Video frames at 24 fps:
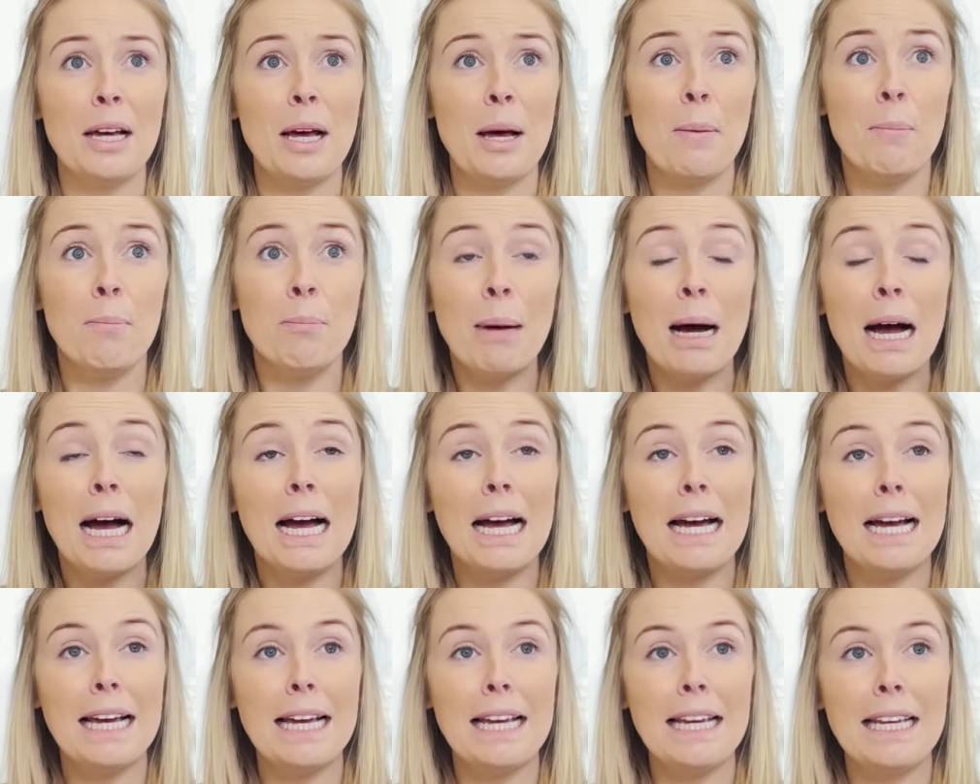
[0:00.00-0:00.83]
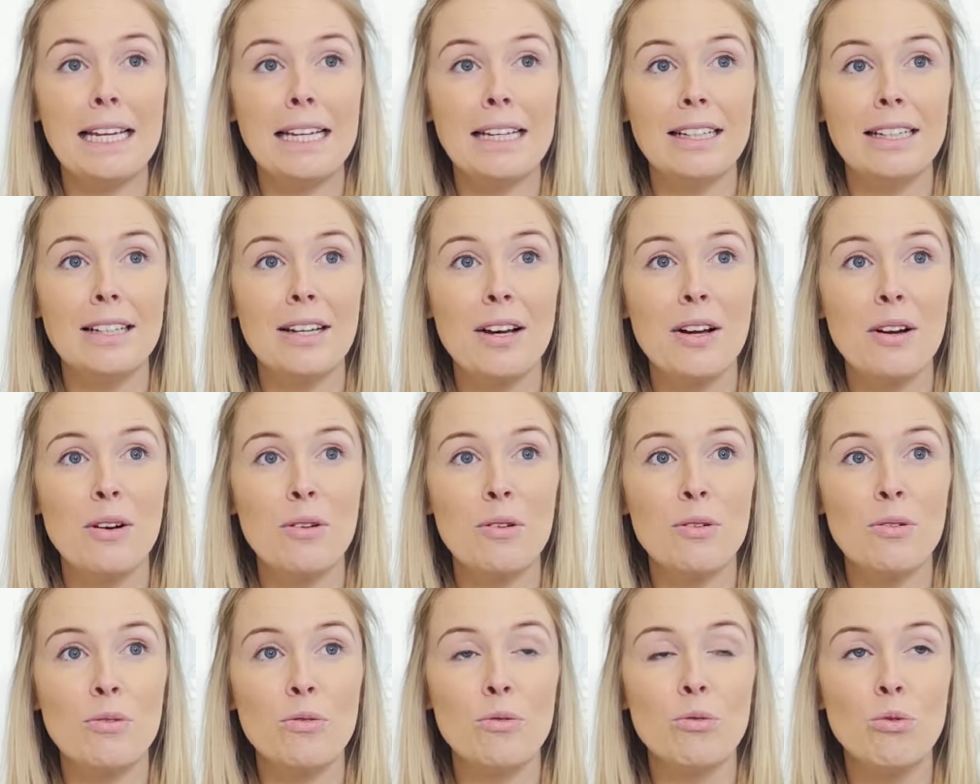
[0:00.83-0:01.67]
my
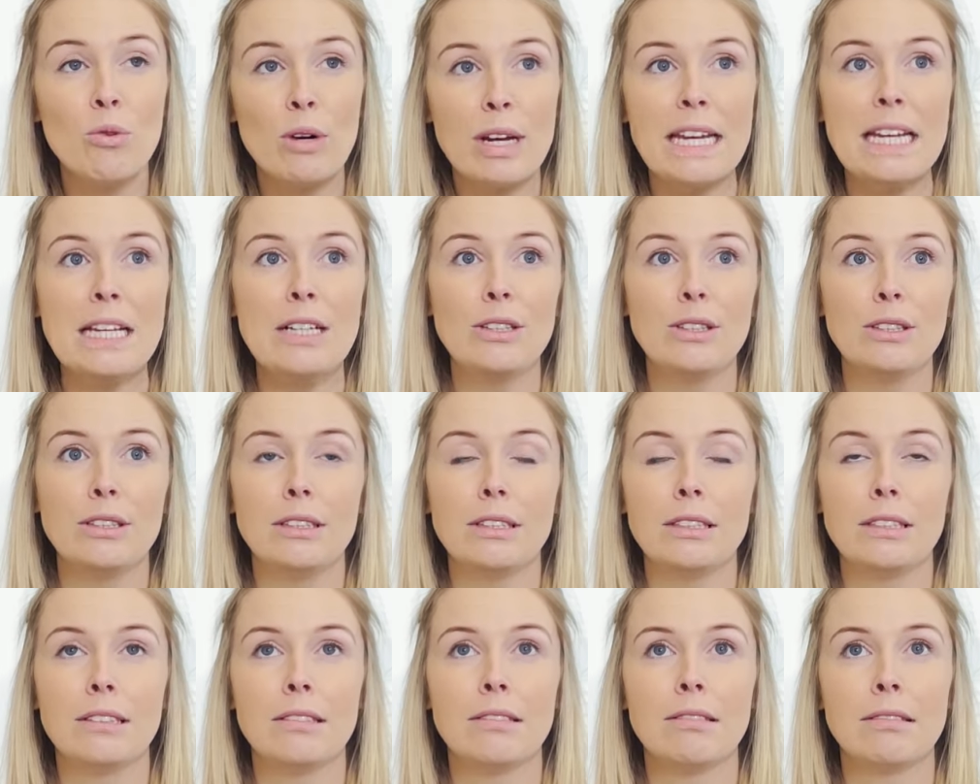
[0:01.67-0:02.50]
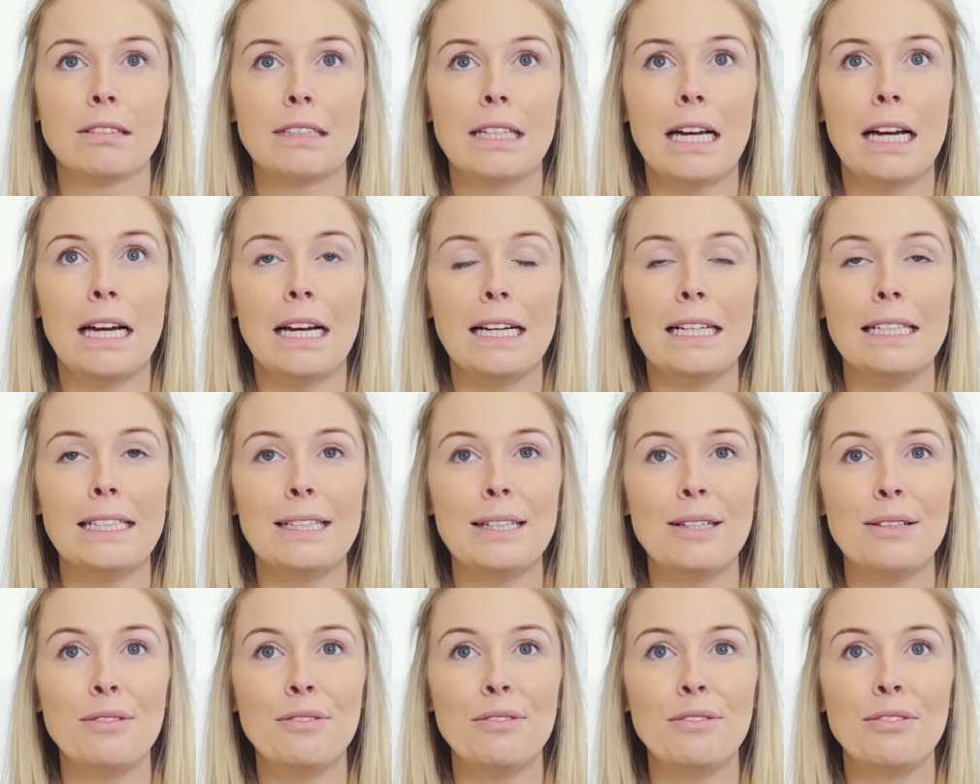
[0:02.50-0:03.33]
real kind
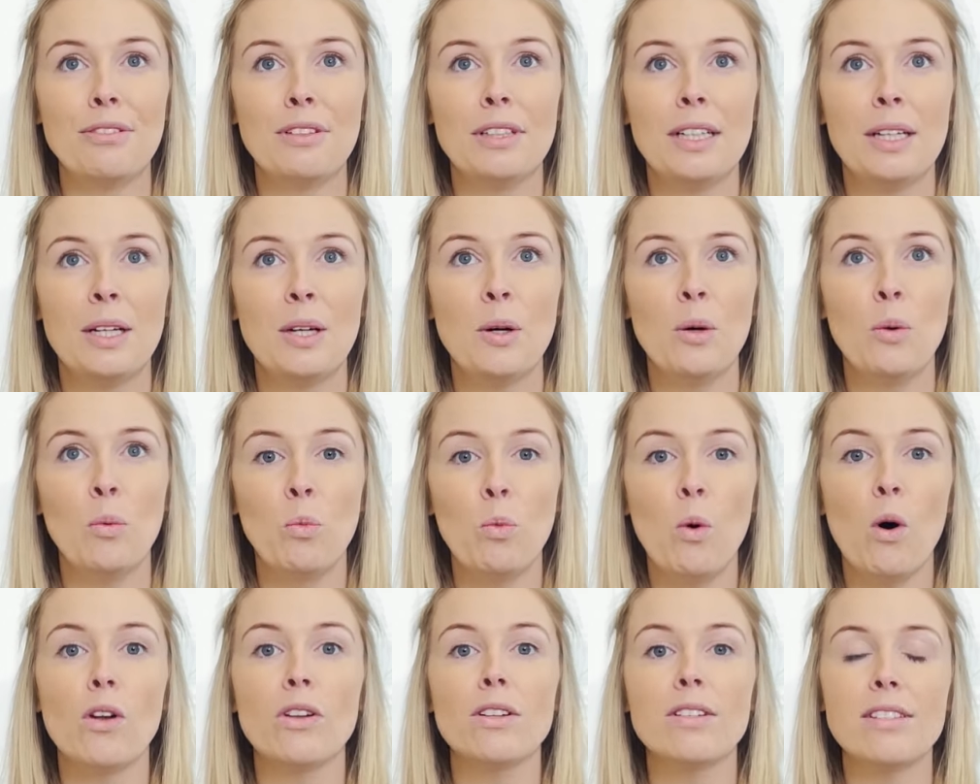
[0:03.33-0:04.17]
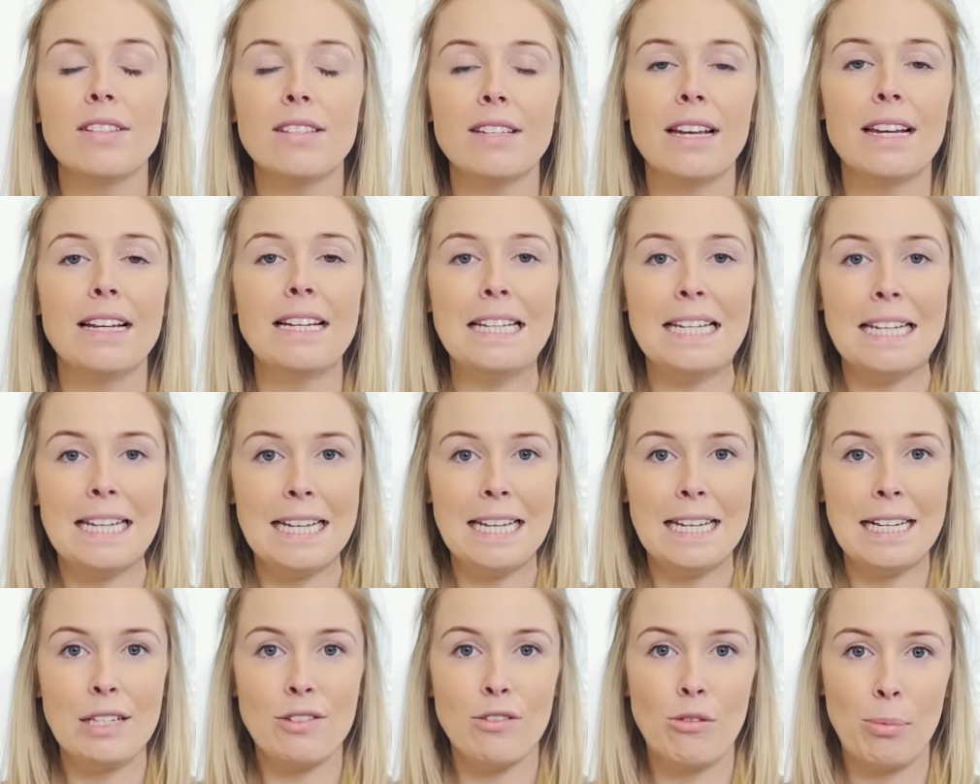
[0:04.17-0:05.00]
of wants and
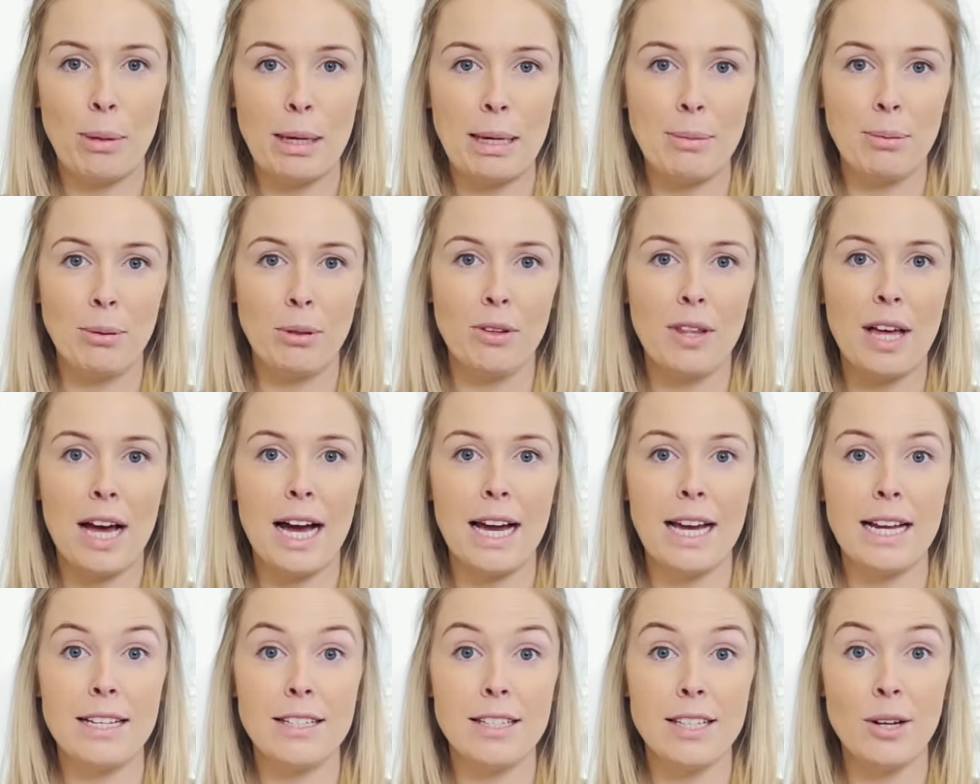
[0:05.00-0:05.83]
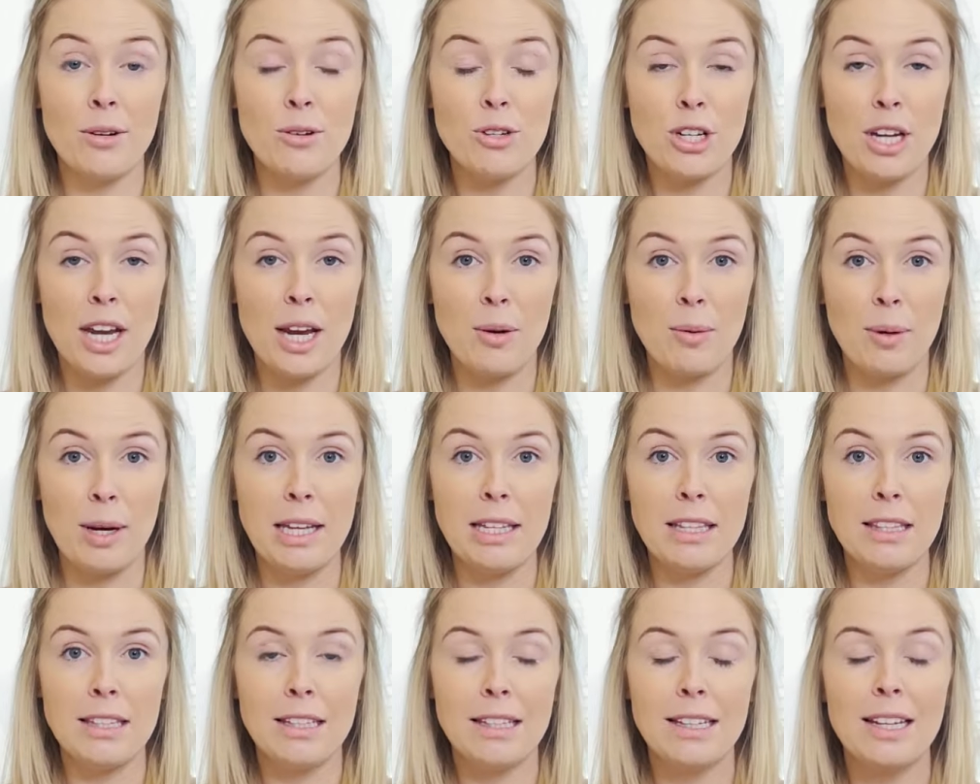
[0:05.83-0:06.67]
needs for people that I associate
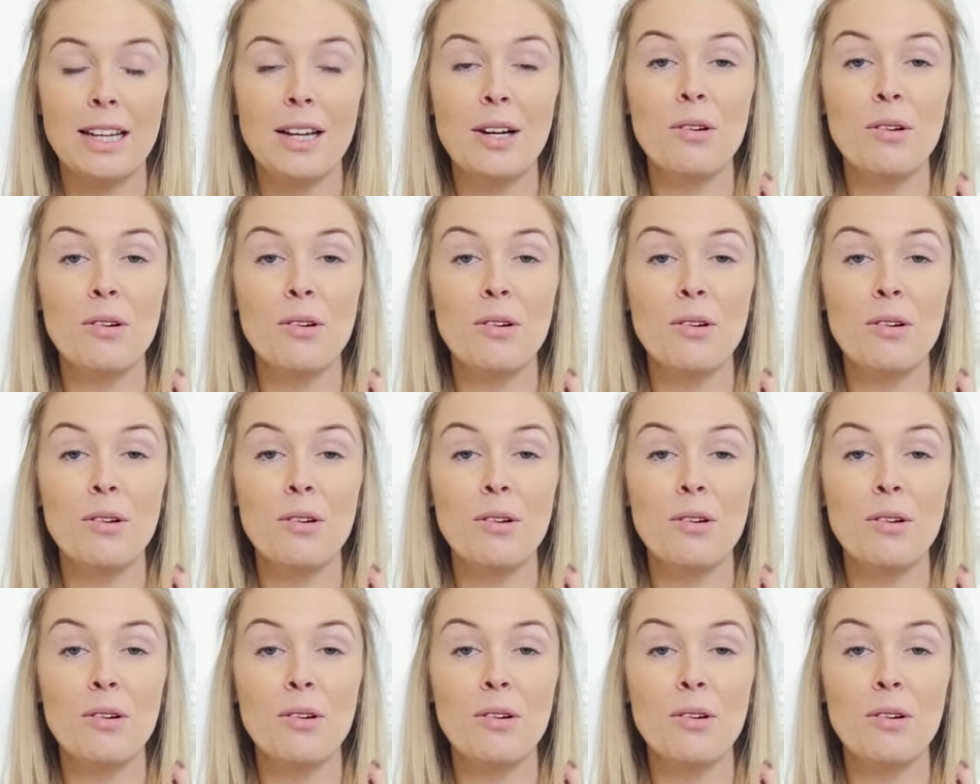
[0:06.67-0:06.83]
with,